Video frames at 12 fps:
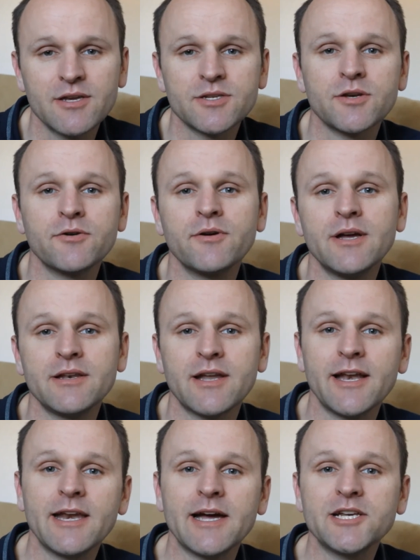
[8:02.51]
So
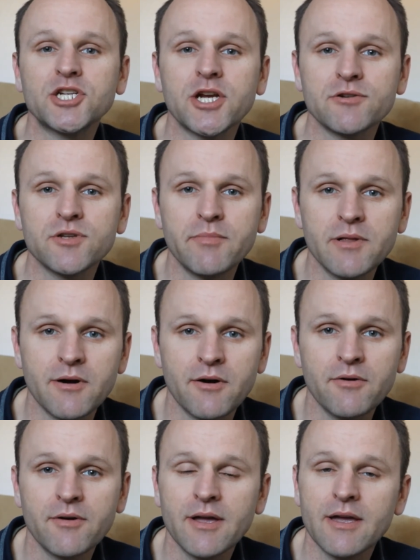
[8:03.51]
99 shares or
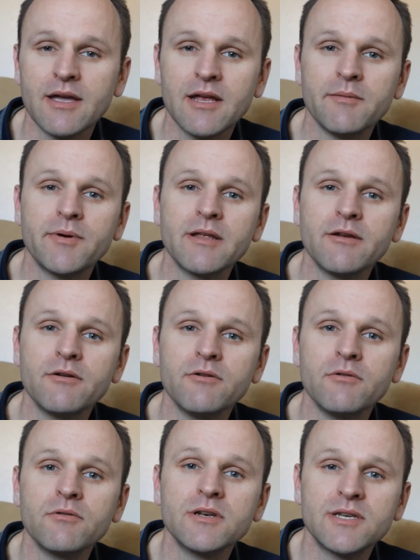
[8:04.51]
below, anybody
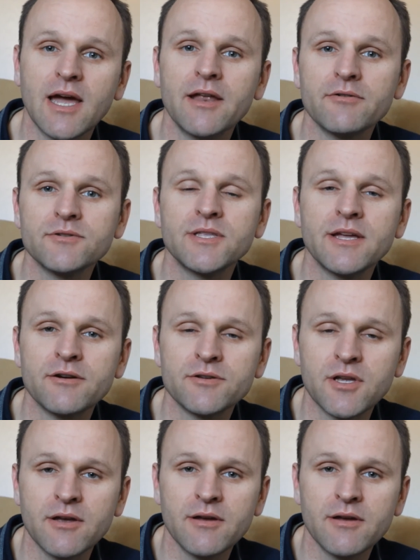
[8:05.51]
who tenders their